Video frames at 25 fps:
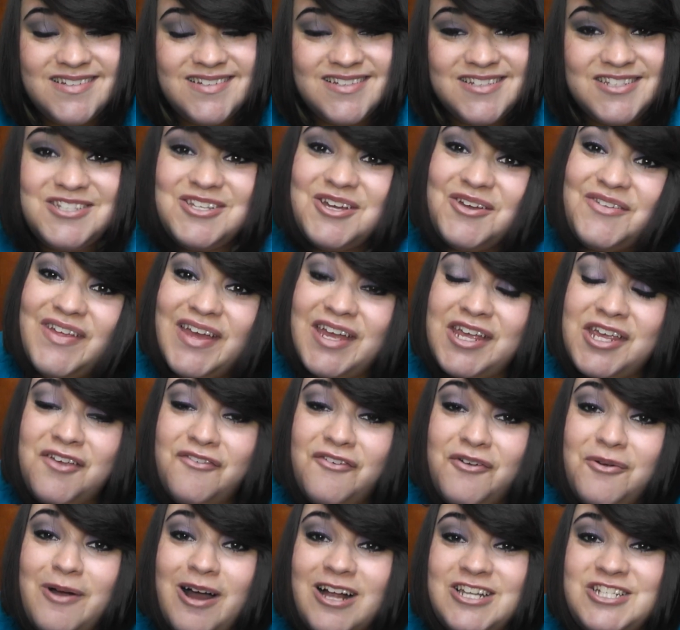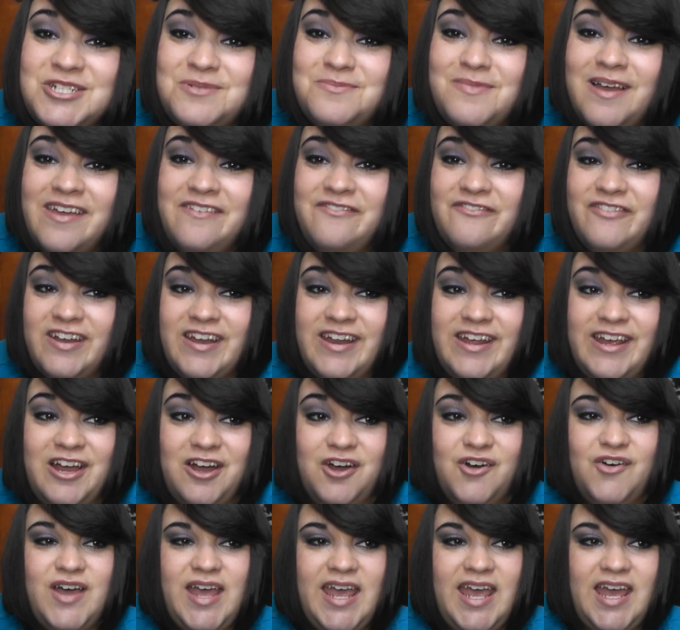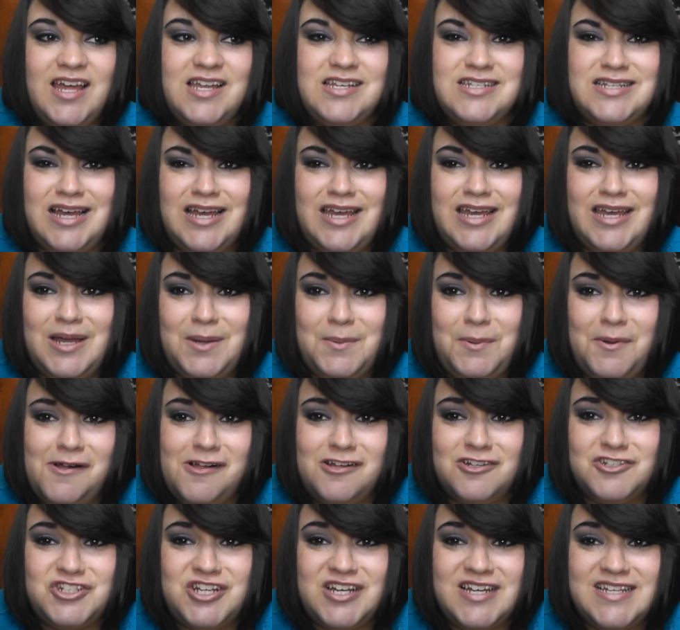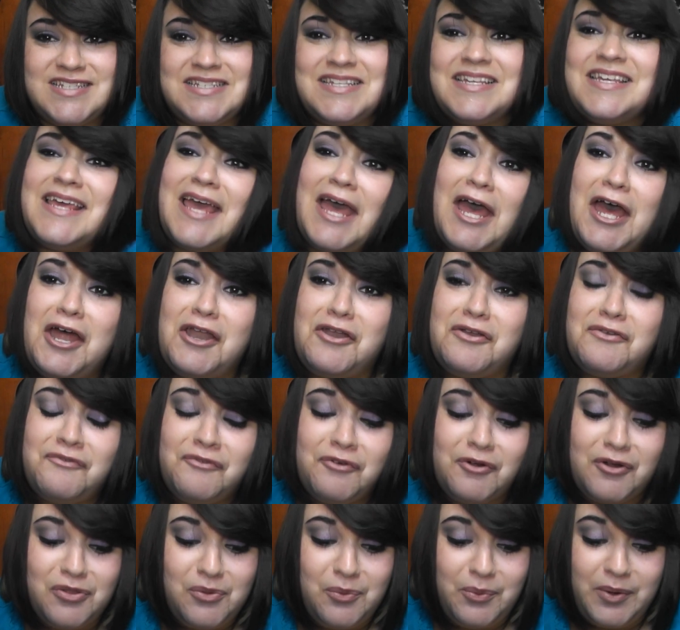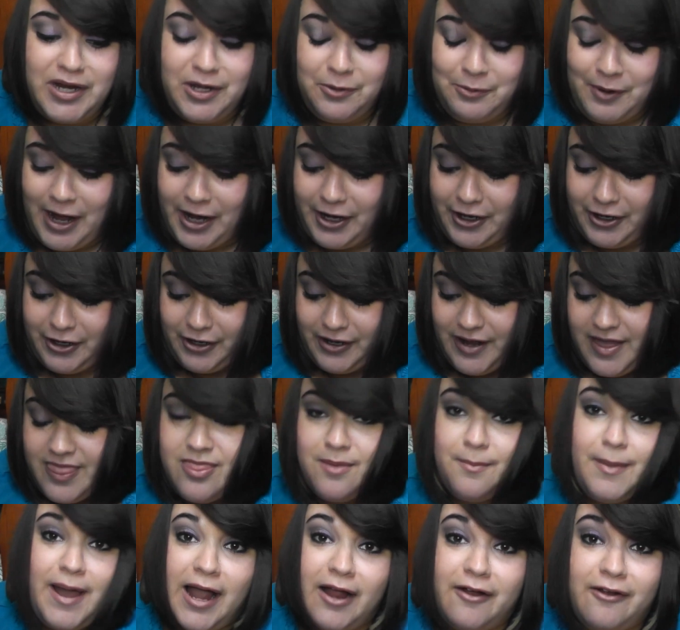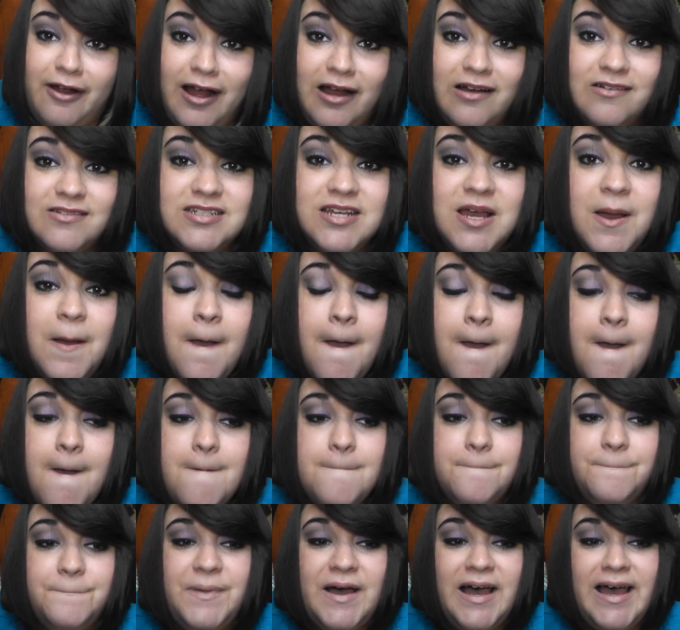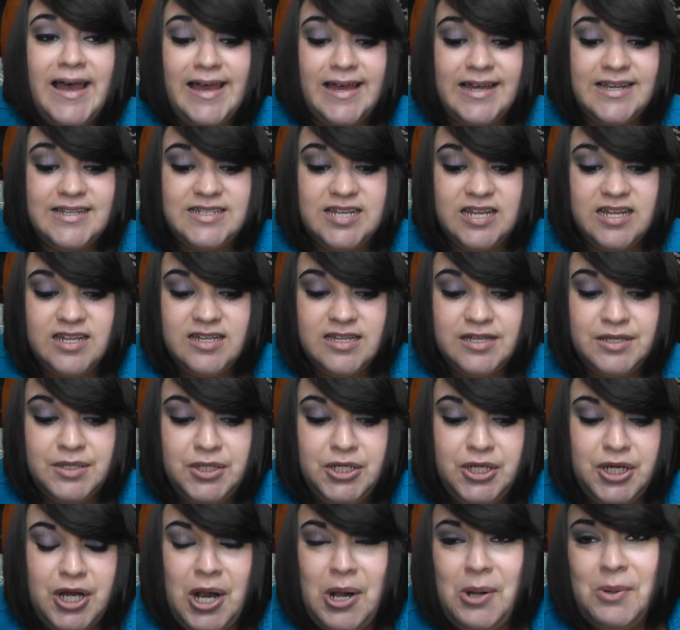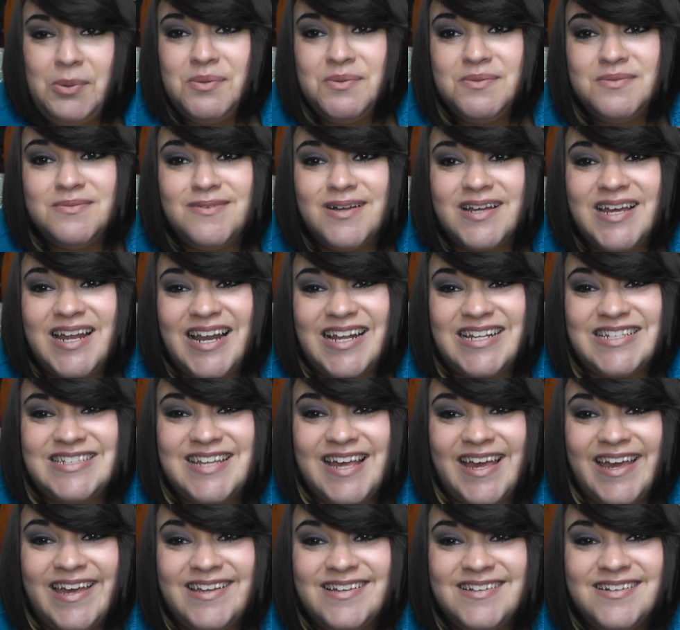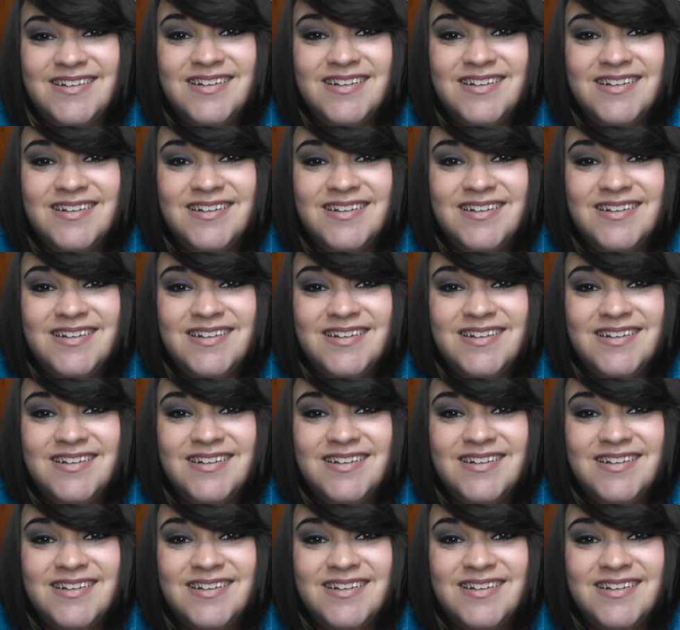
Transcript: So thank you for watching my video, and I apologize again for the weed walker in the background, but, you know, what can I say?